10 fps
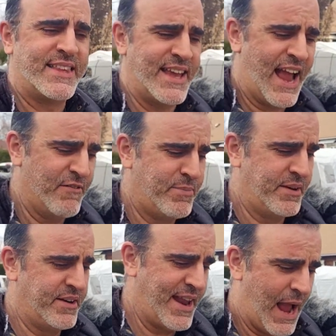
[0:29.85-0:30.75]
have
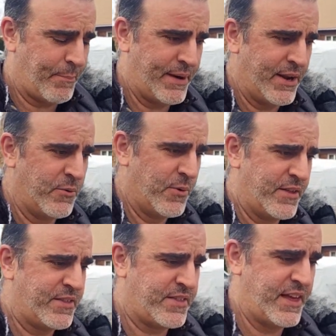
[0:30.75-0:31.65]
been happening
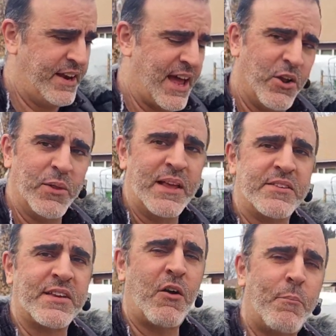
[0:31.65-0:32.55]
with not only
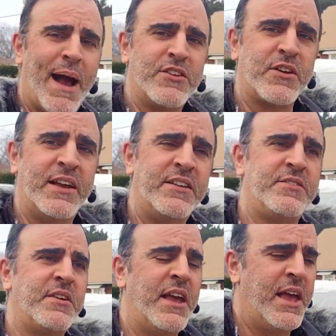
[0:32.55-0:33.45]
Sour Patch Kids,